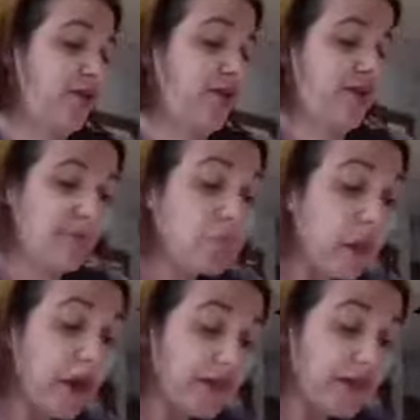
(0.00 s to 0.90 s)

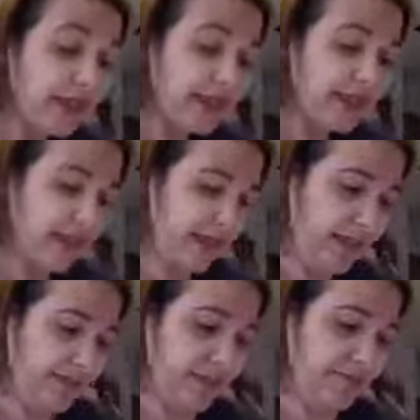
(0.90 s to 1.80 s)

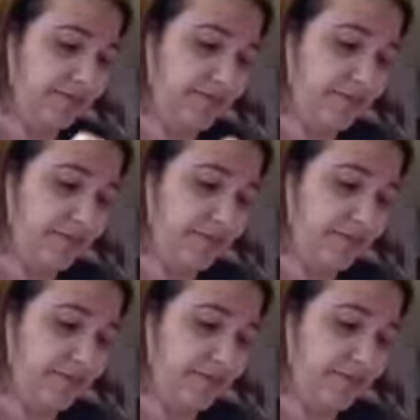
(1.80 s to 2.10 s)
cranberry or